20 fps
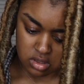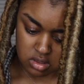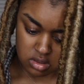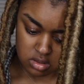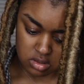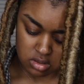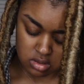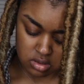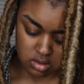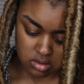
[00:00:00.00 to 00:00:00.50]

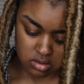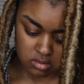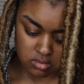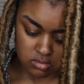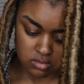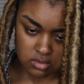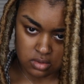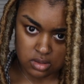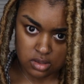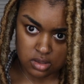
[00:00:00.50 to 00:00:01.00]

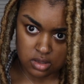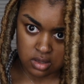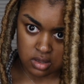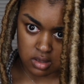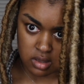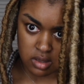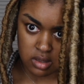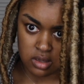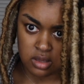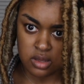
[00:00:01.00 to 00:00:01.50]
So
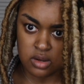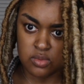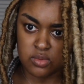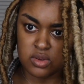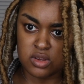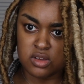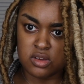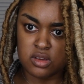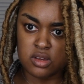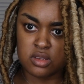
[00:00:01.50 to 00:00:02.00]
again, when
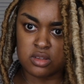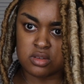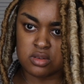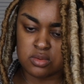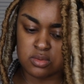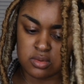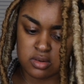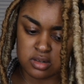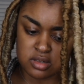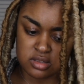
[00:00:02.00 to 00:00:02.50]
you get
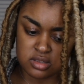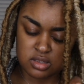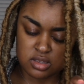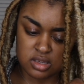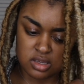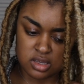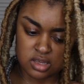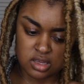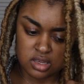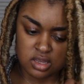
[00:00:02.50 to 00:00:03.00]
towards the
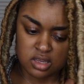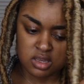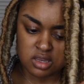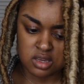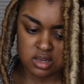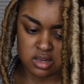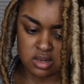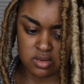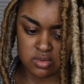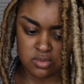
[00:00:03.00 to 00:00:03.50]

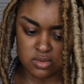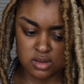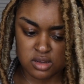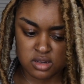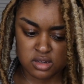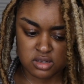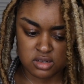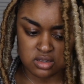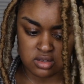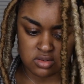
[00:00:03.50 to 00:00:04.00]
end, you
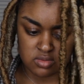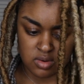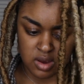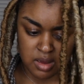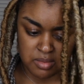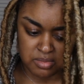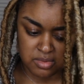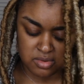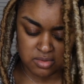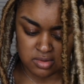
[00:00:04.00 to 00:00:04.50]
want to just
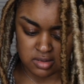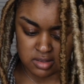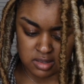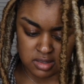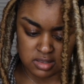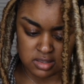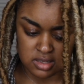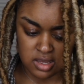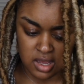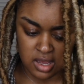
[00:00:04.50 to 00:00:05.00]
wrap it really
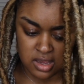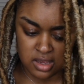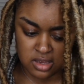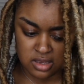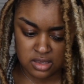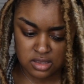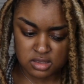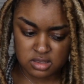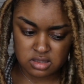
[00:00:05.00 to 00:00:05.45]
tight